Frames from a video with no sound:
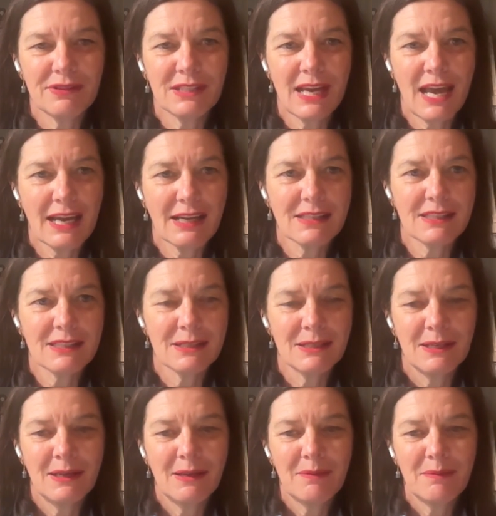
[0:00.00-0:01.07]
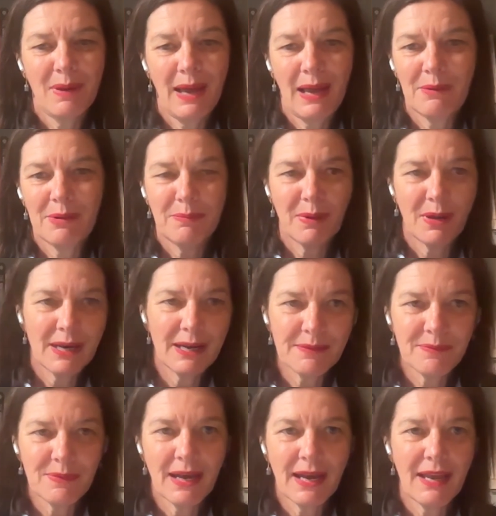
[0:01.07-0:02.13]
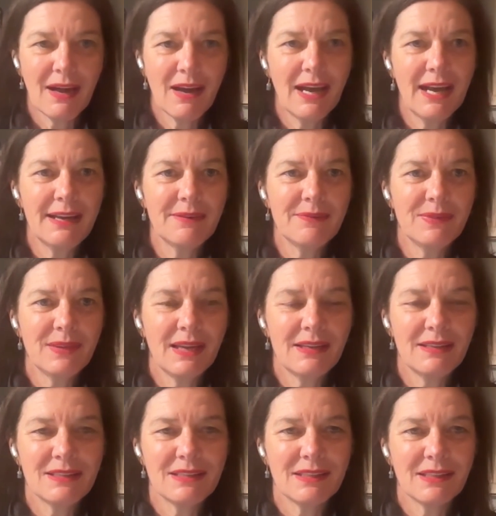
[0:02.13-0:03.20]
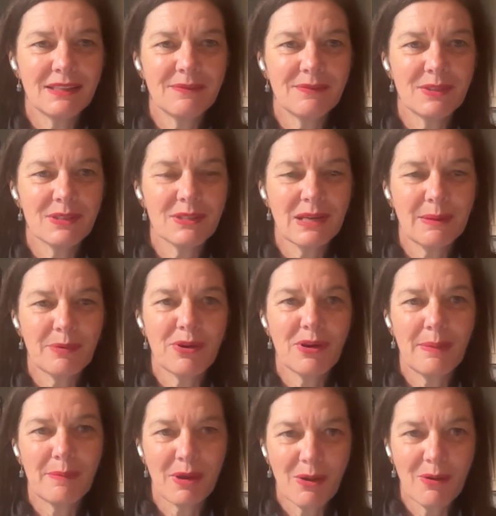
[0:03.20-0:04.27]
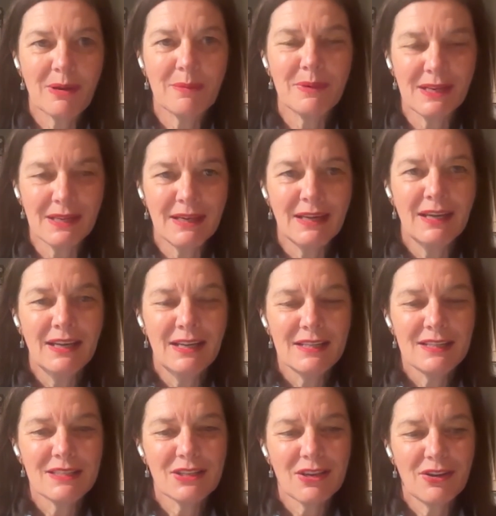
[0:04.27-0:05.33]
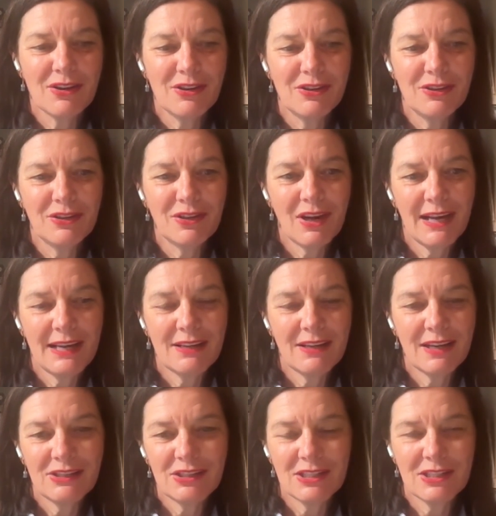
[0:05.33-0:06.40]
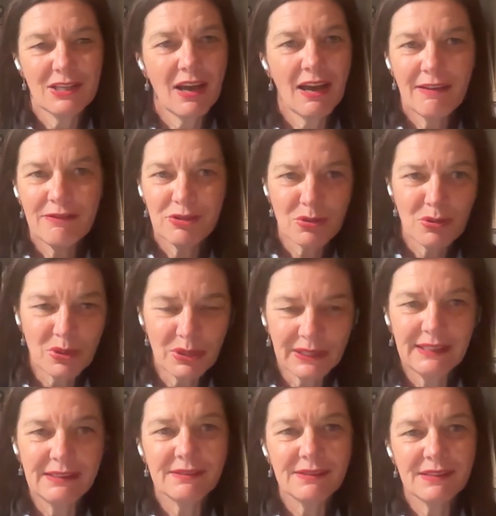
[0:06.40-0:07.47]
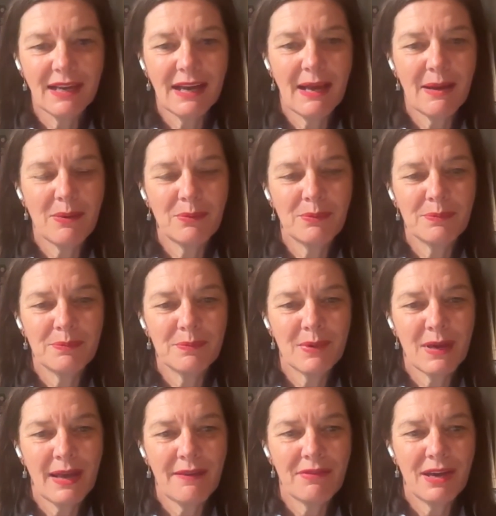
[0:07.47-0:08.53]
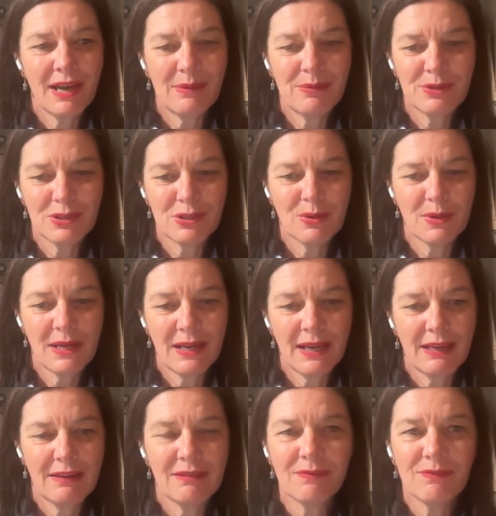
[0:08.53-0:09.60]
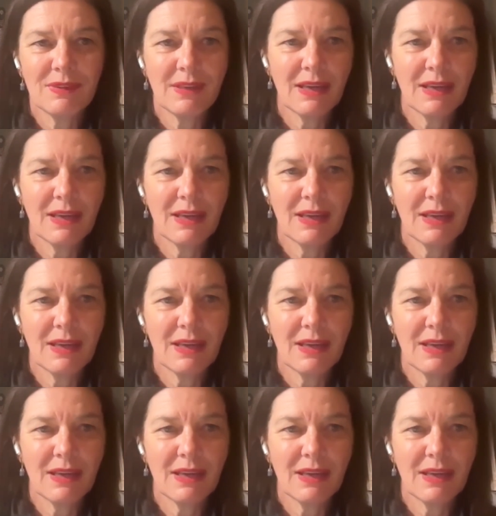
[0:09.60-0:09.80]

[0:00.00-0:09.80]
of attacks powered by AI and the cybercrime economy. So I just dived all in. Avanade was doing a